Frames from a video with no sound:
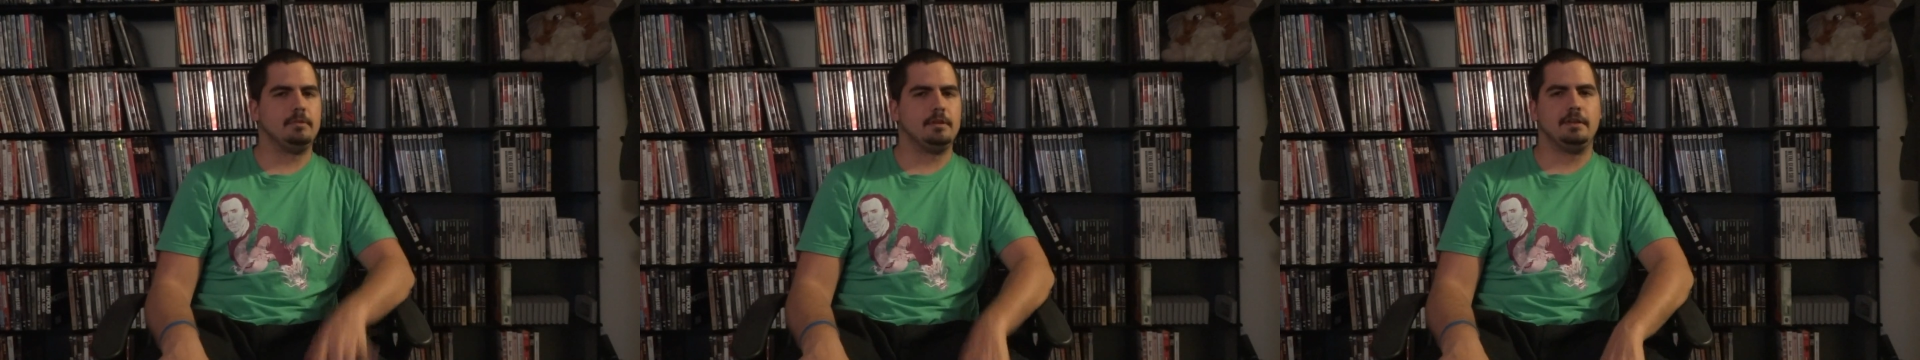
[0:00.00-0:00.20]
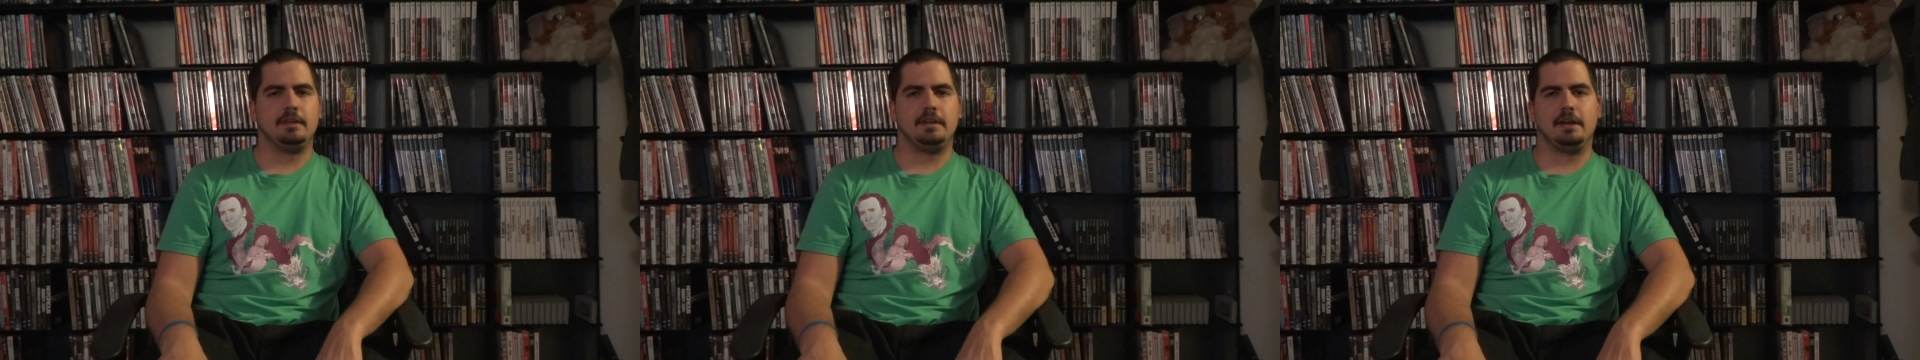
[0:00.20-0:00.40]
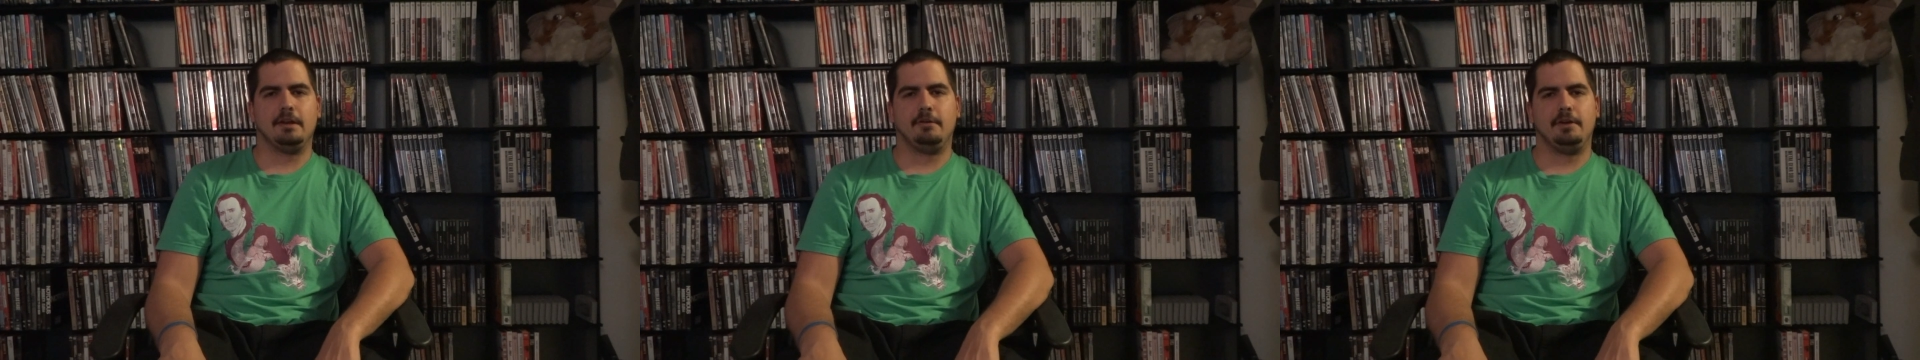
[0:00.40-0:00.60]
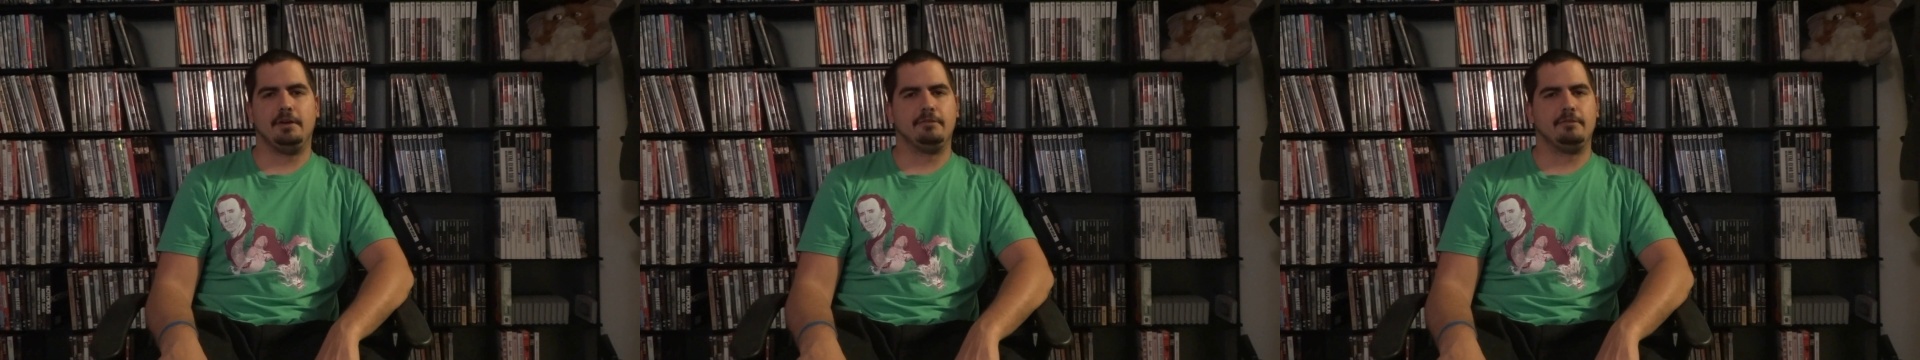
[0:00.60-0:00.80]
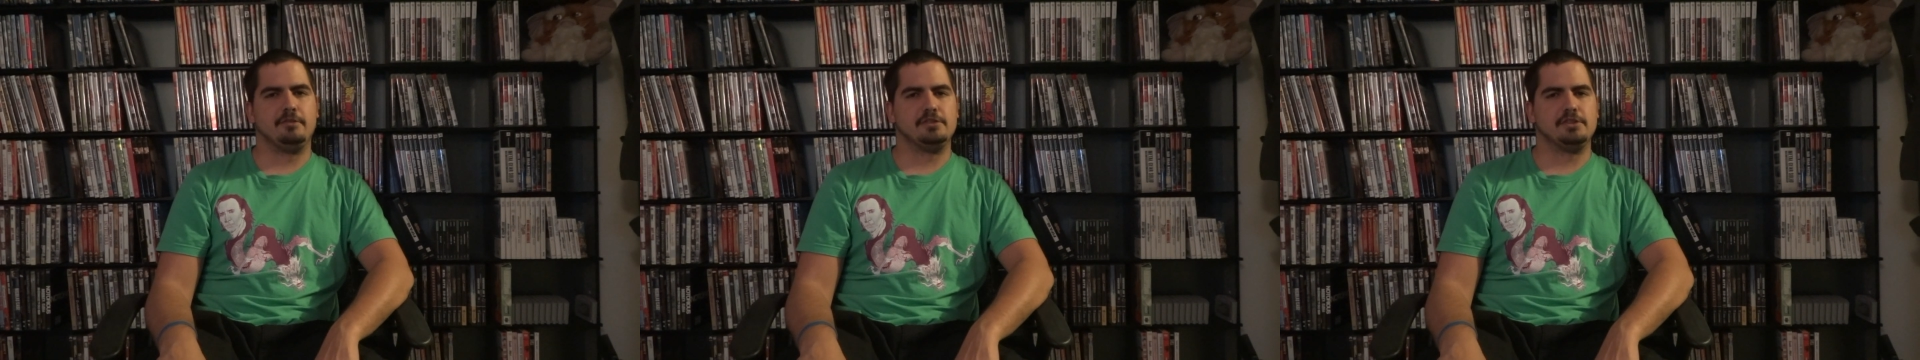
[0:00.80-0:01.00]
in the area
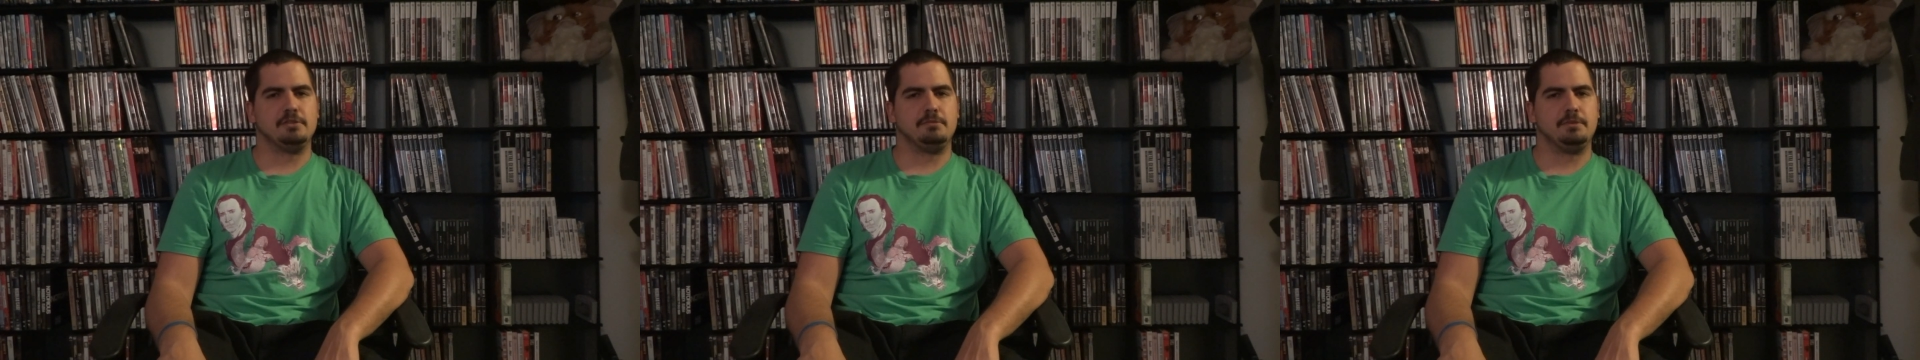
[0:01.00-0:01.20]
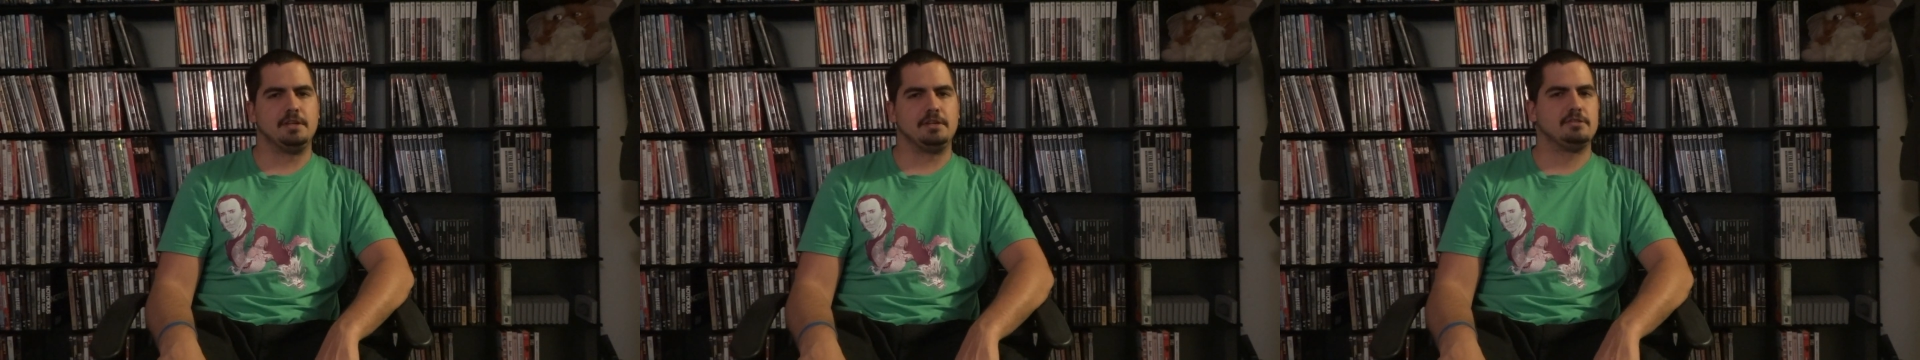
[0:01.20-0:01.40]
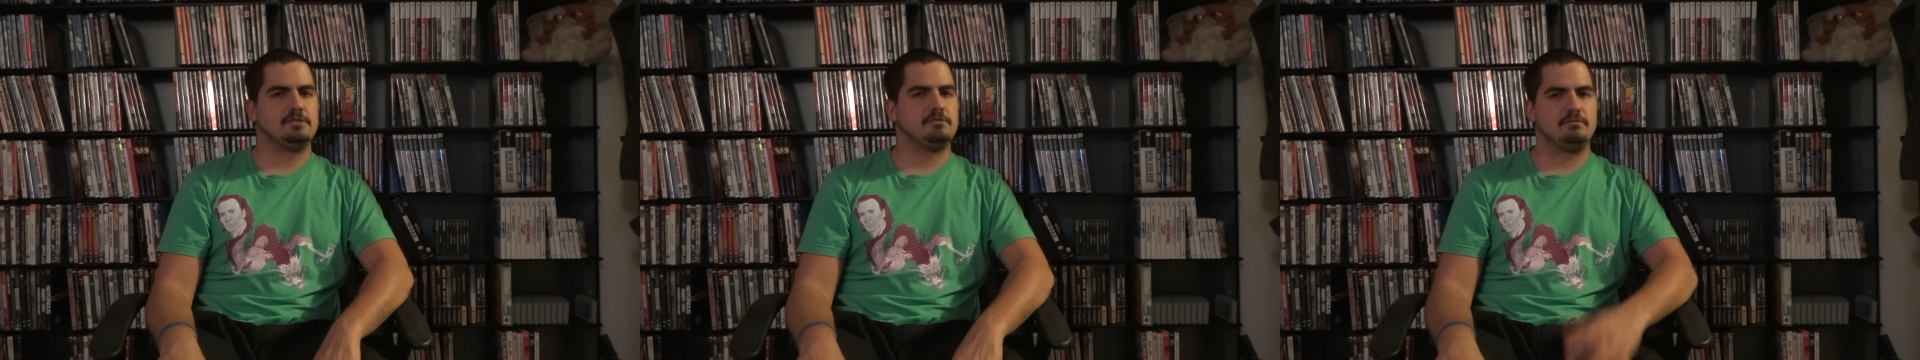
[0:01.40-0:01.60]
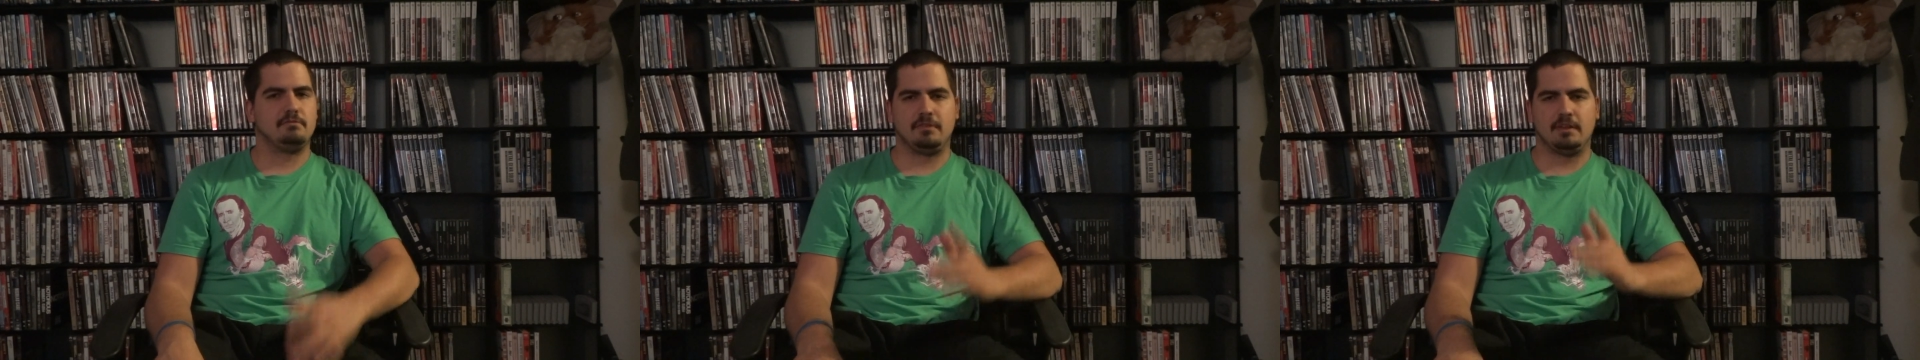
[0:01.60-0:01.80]
of Virginia Beach,